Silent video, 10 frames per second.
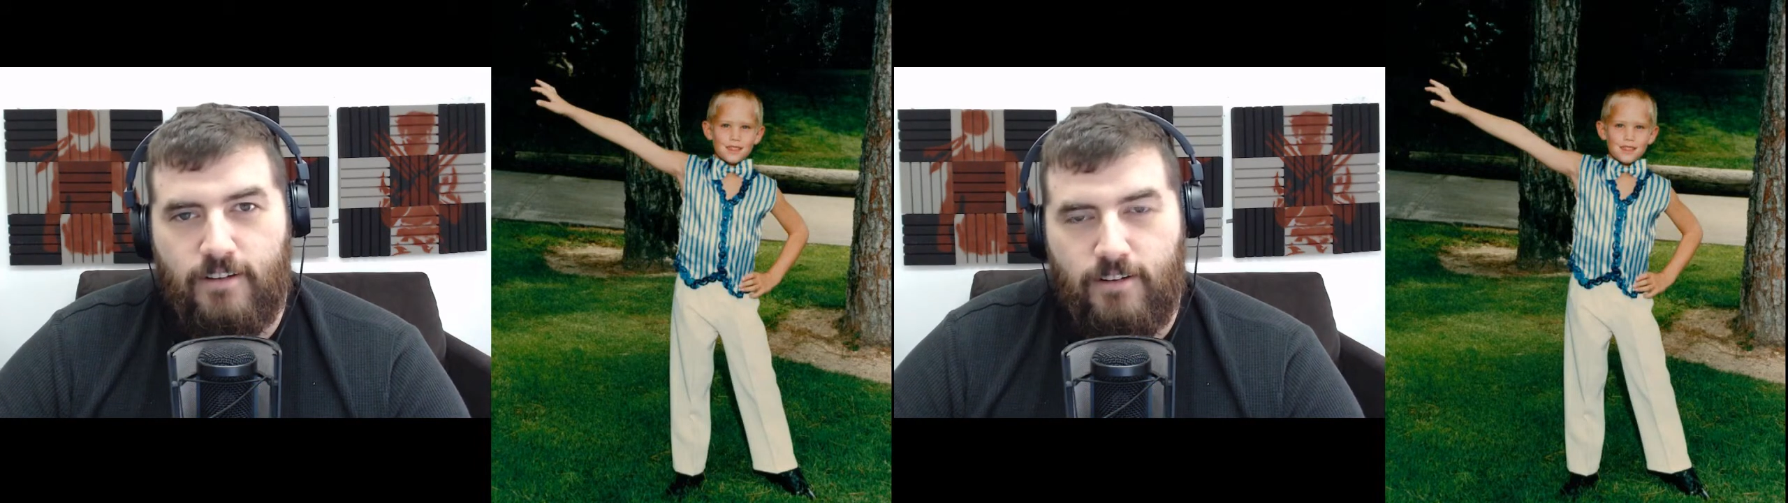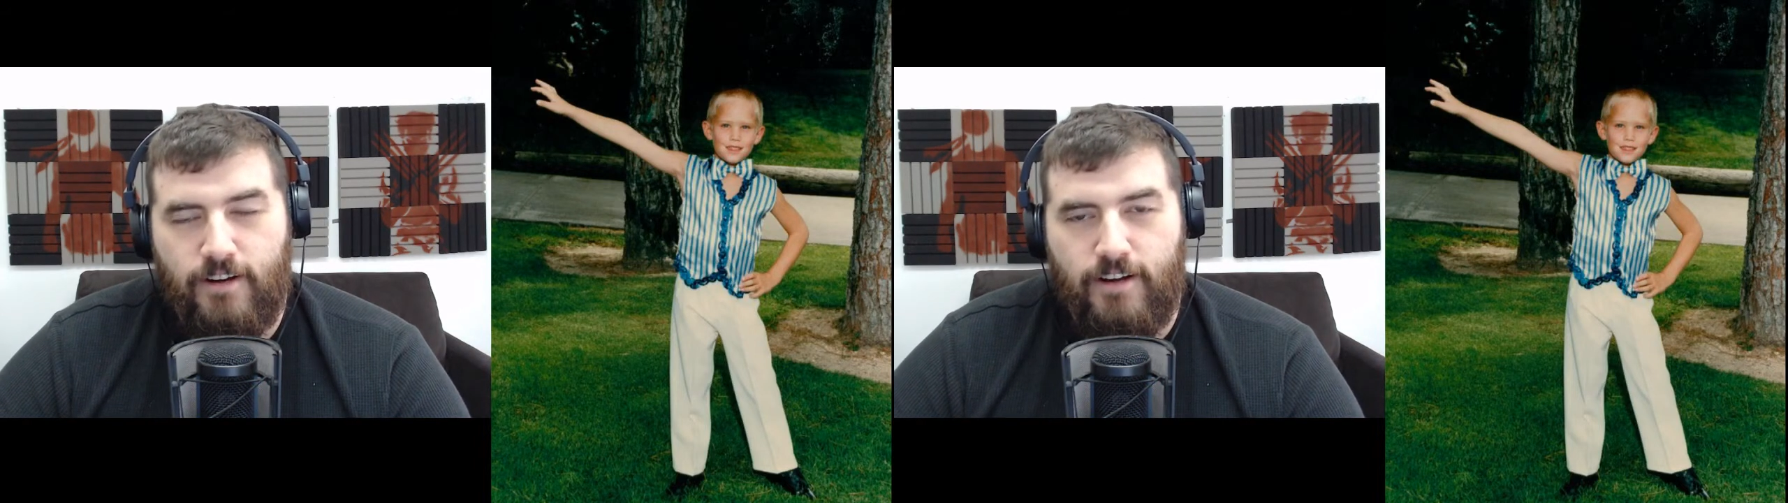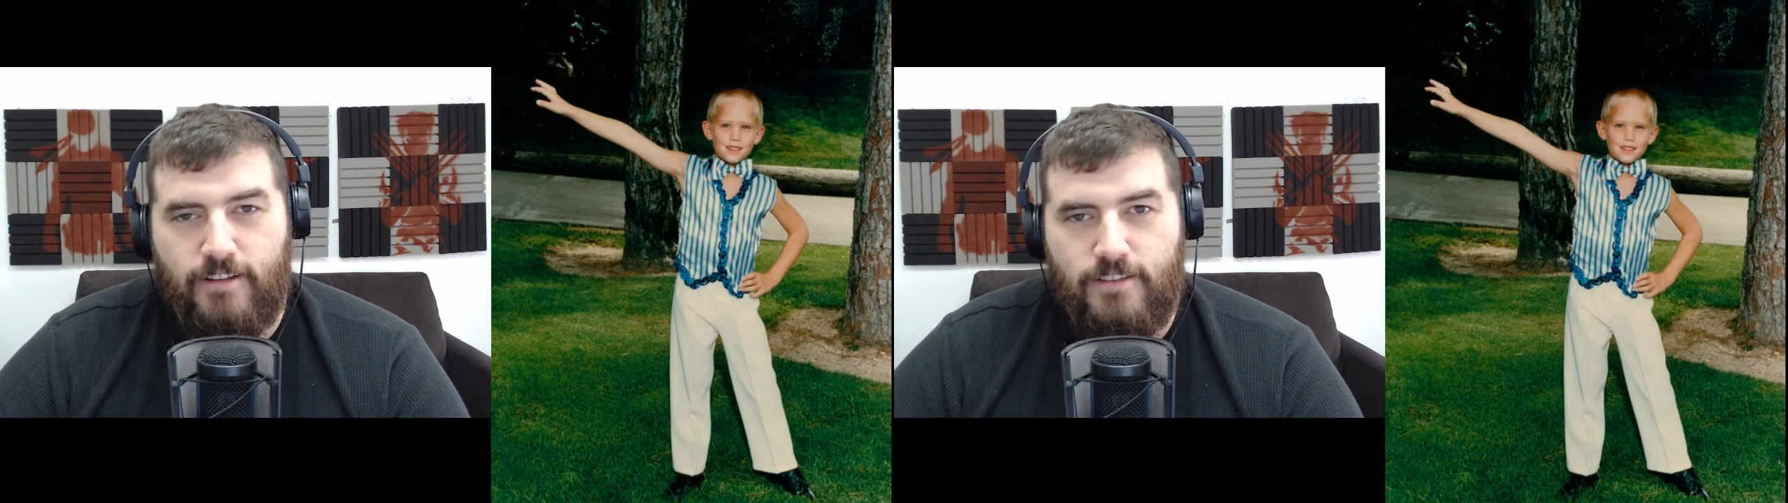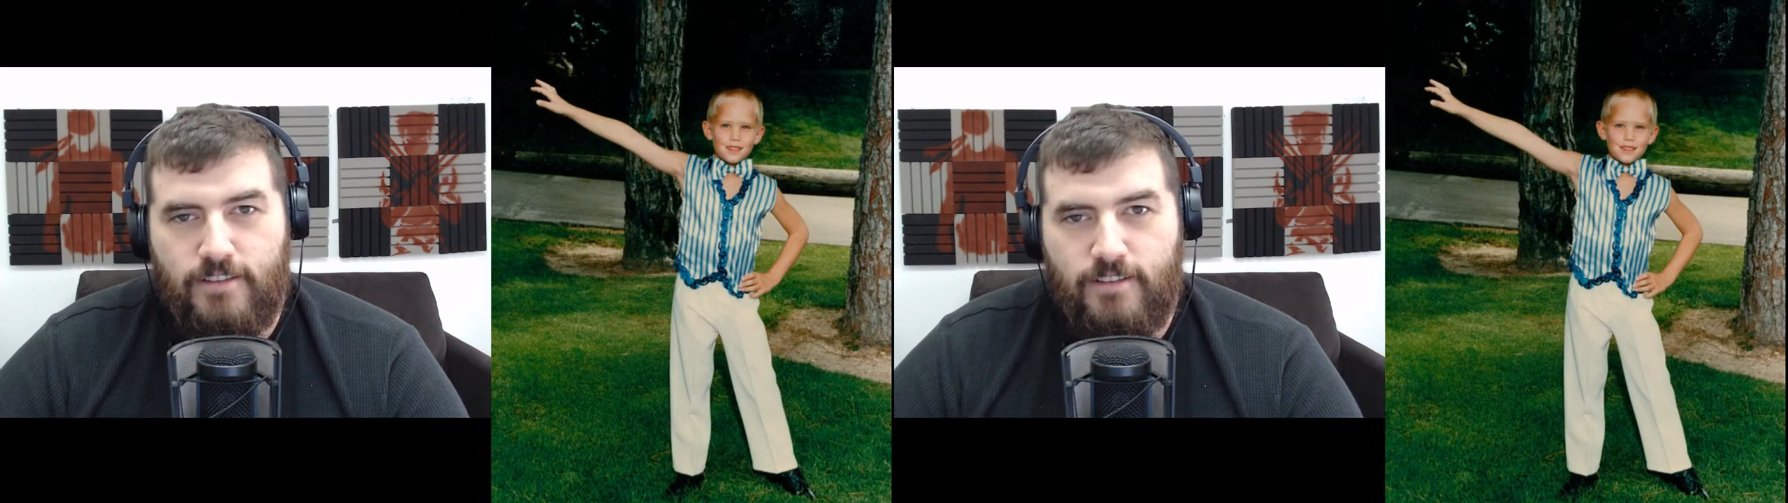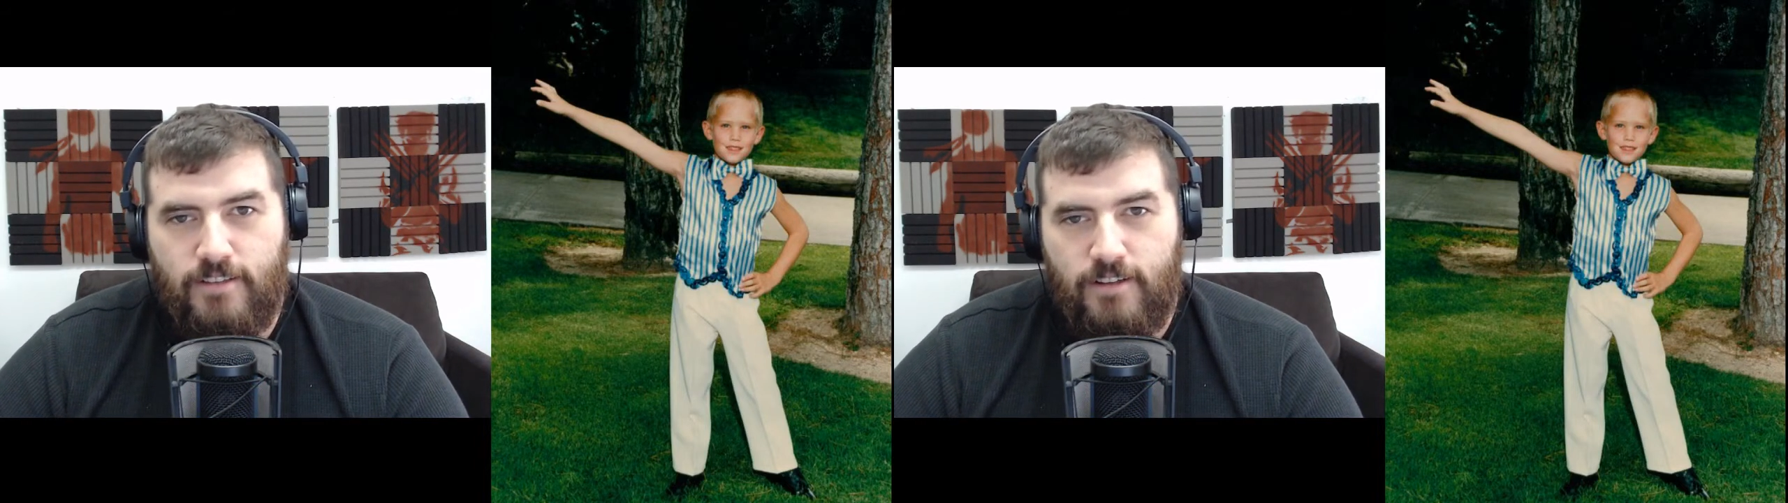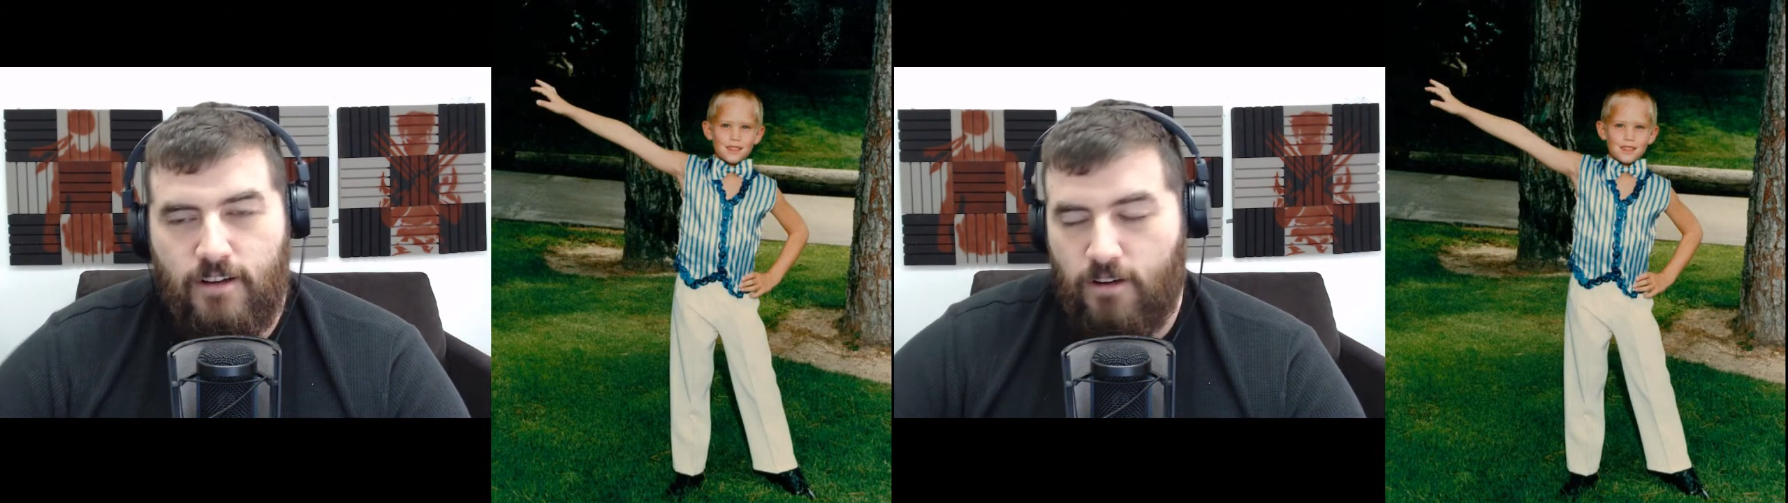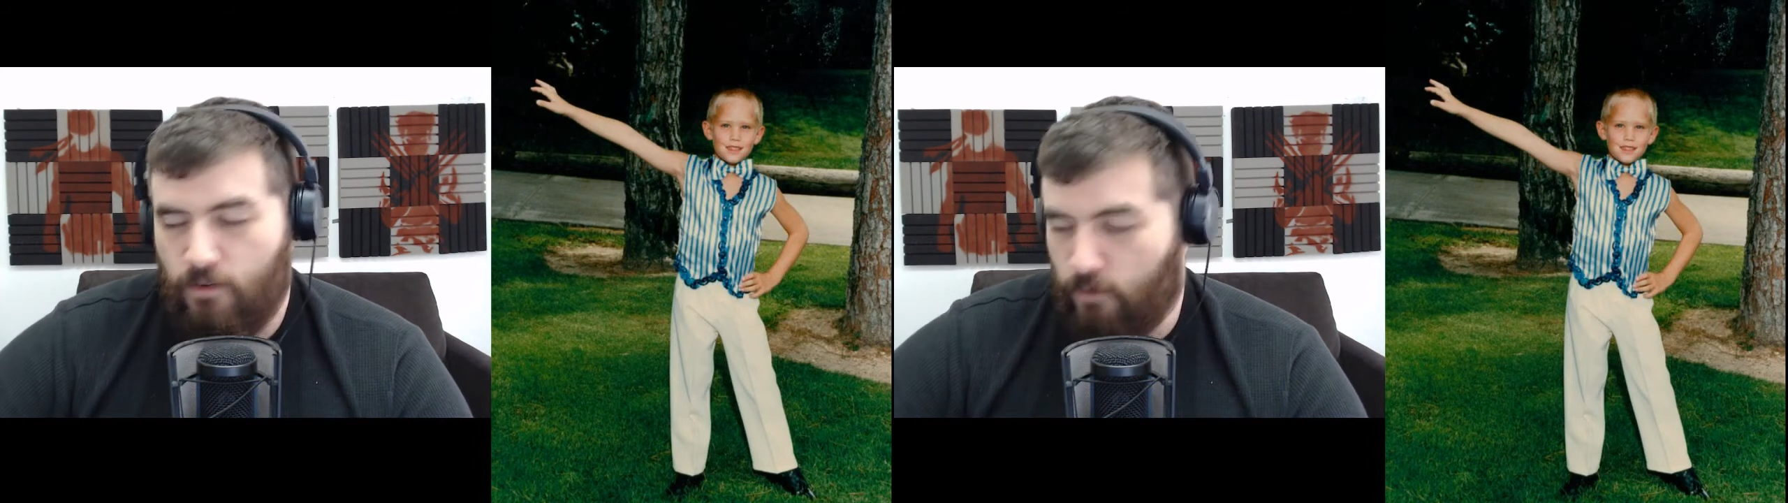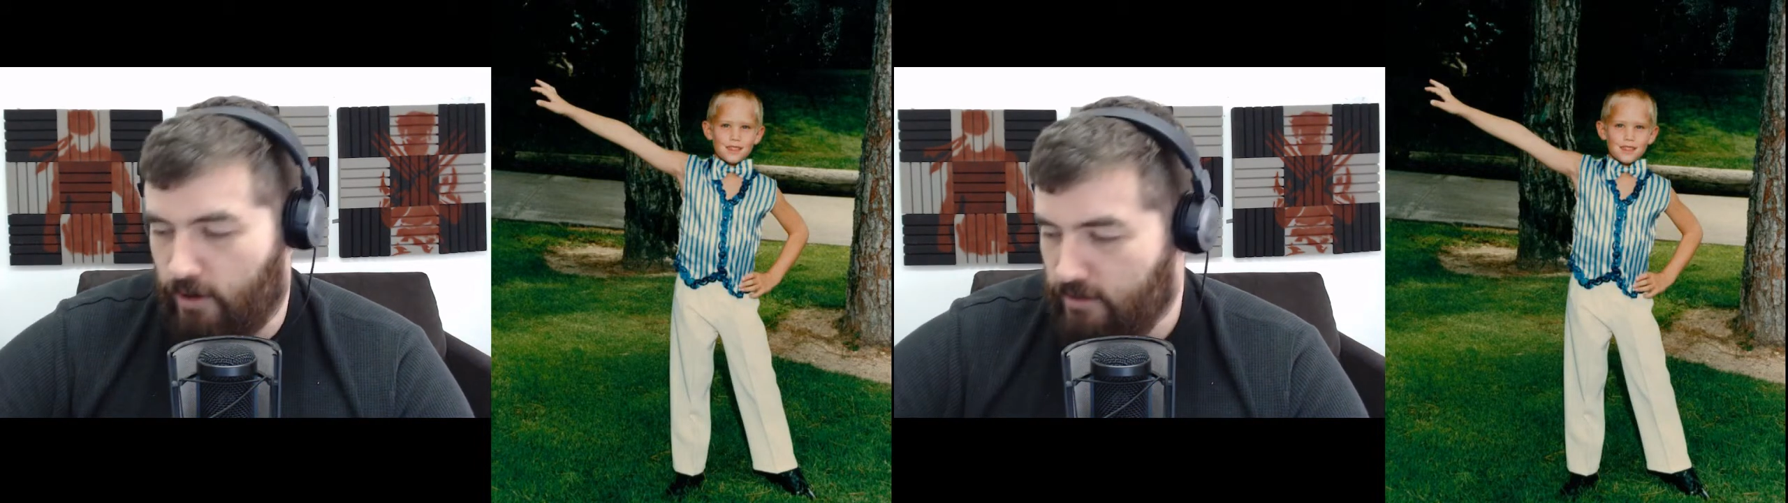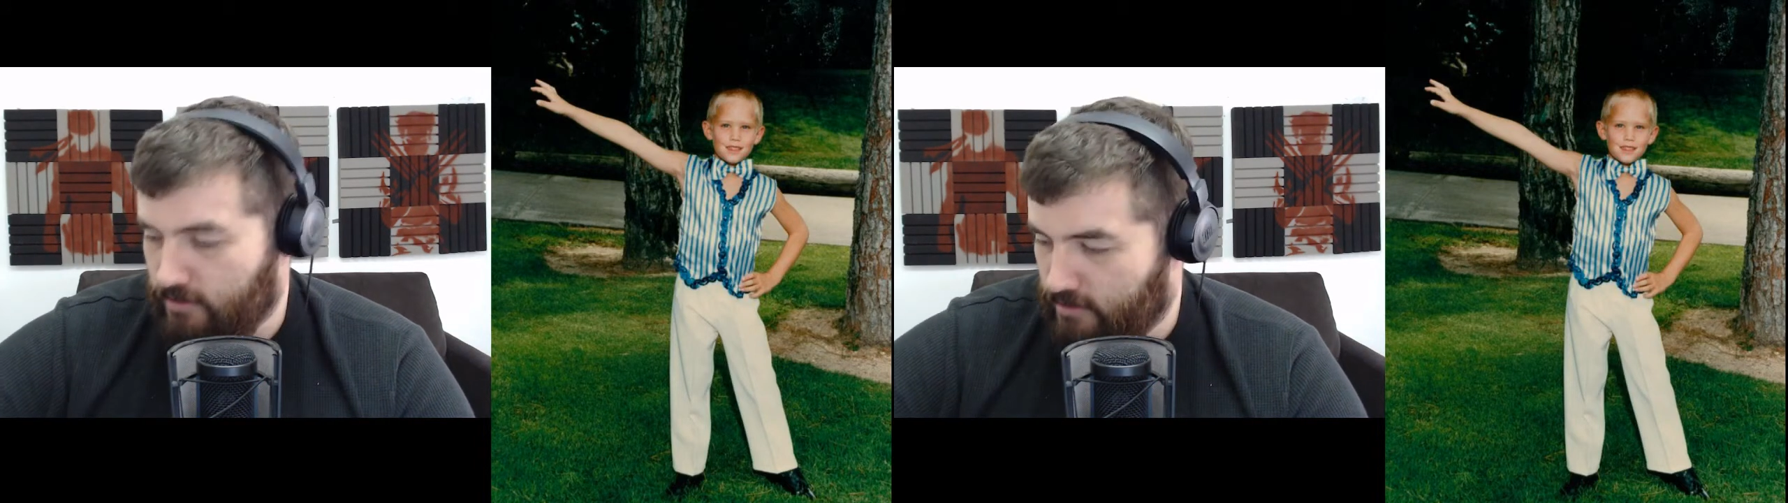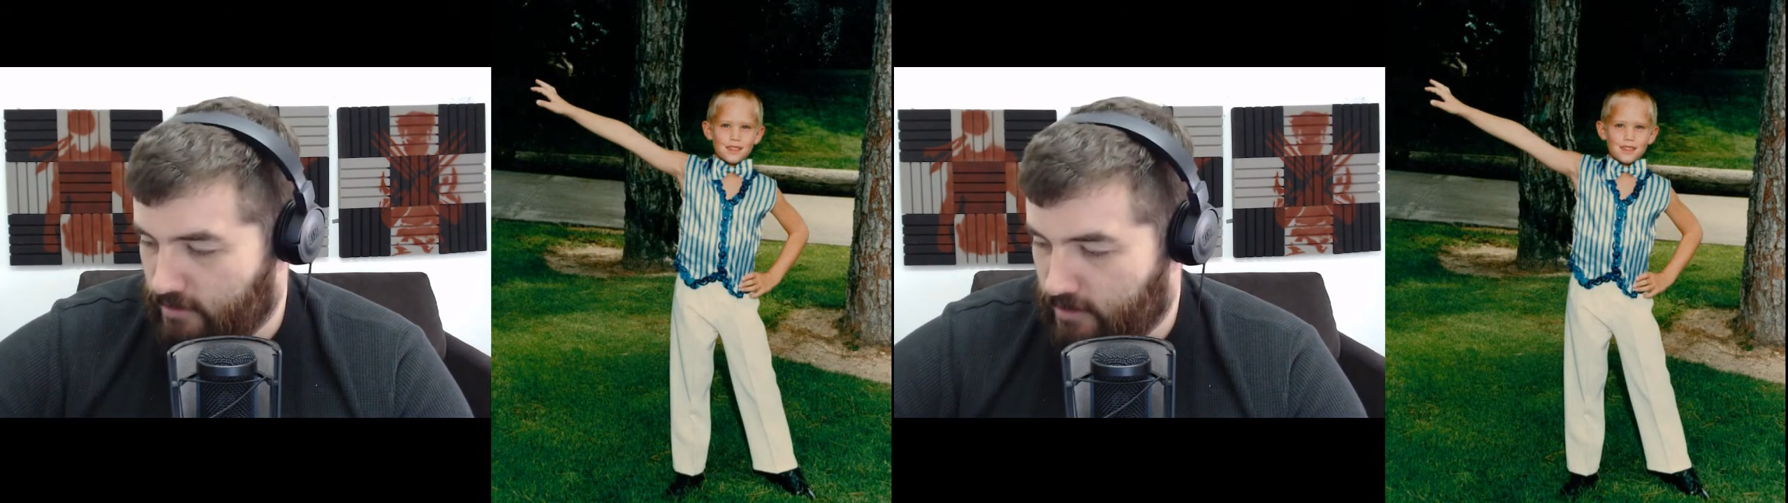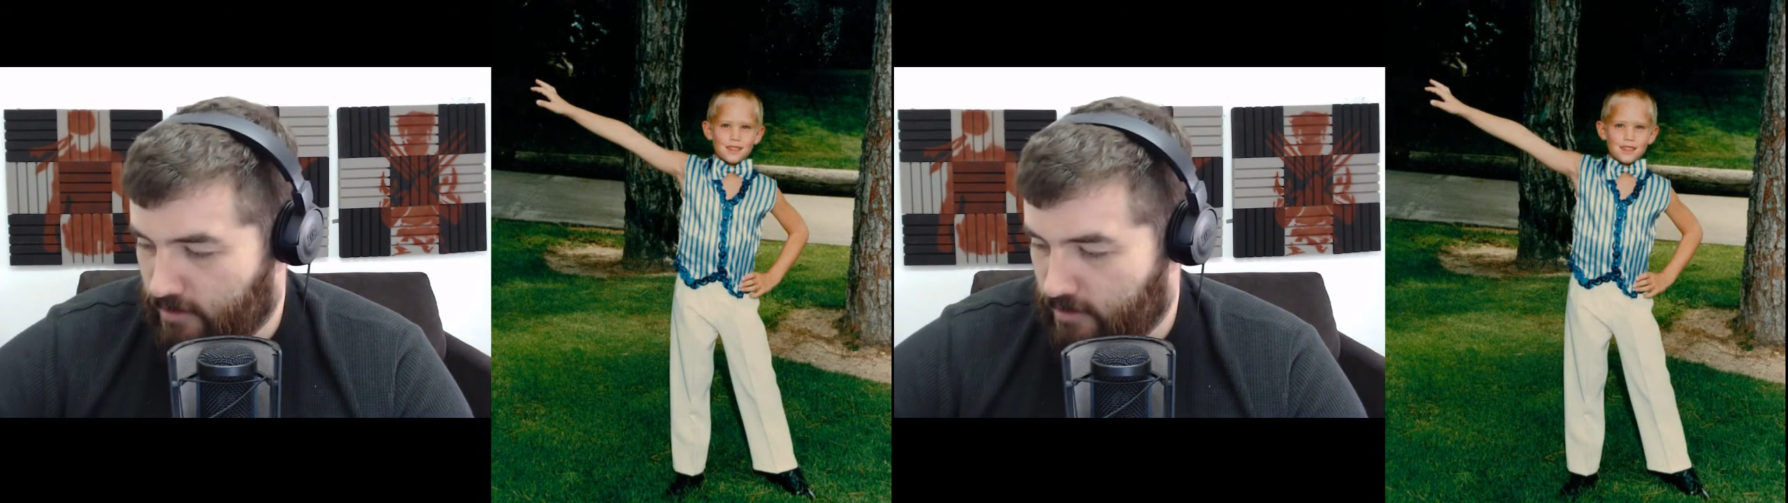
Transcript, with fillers: All right. Well,